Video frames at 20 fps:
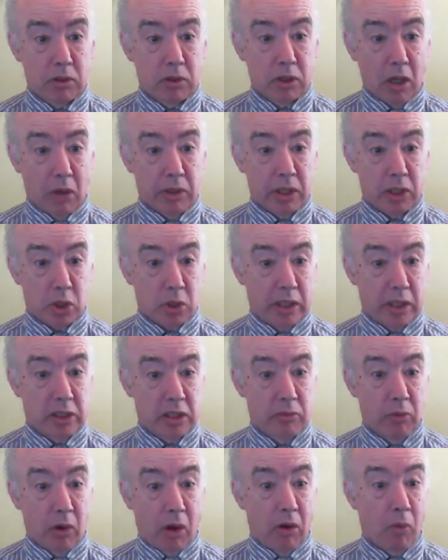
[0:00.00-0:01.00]
going strangely
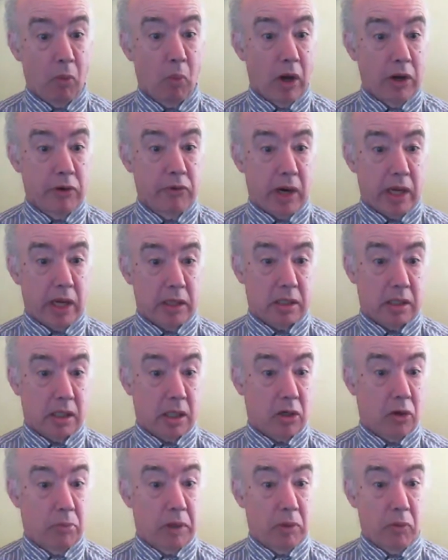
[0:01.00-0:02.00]
wrong. One race, it
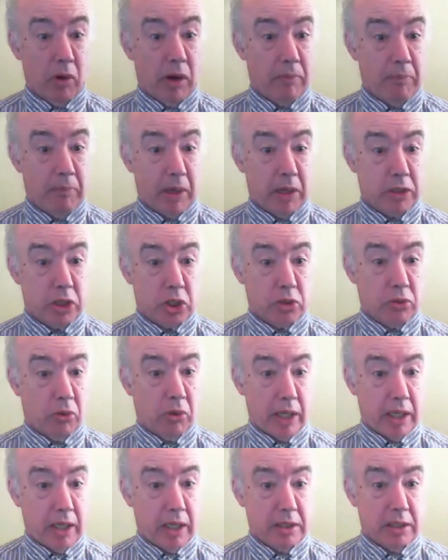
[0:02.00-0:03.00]
could be run by a short
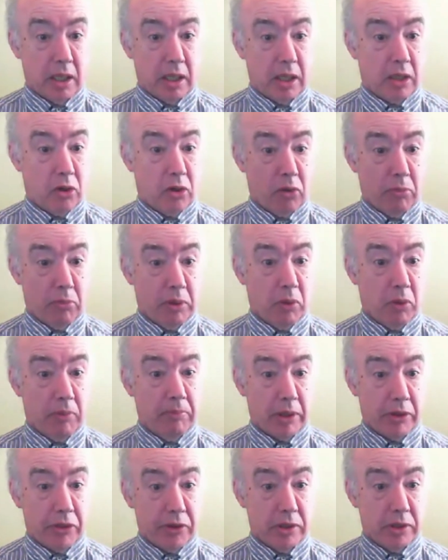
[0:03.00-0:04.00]
head, it could be won
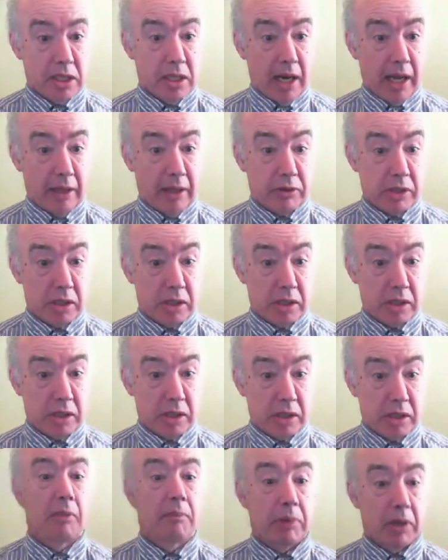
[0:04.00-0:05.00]
by 30 lengths.
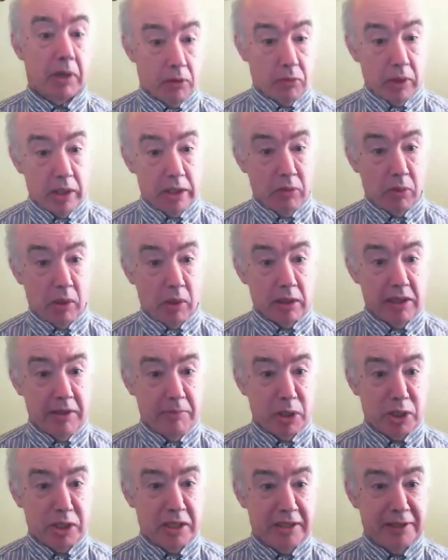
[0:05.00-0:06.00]
By the way, you are
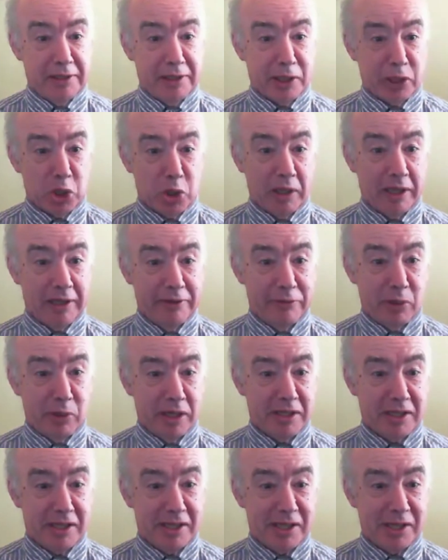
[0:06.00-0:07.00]
limited in National Hunt
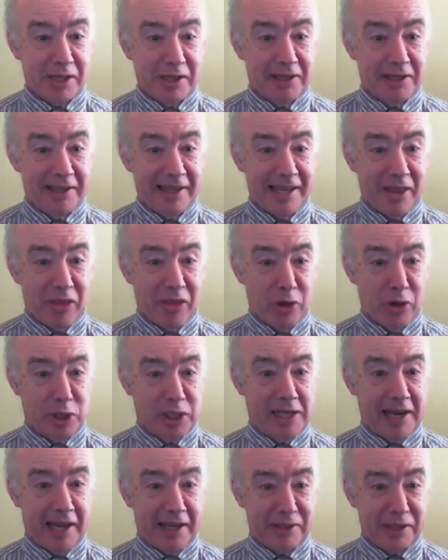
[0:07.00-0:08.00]
Racing, certainly. 30
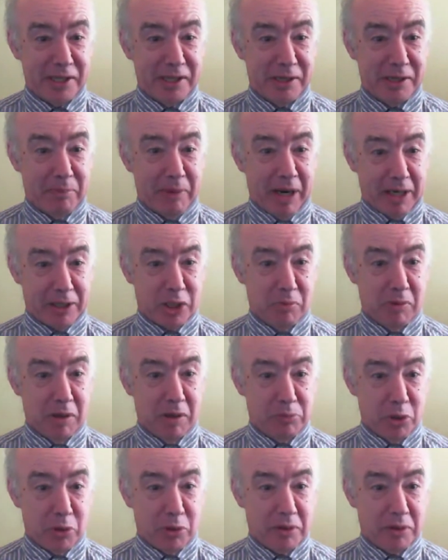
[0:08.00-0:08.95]
lengths is a maximum.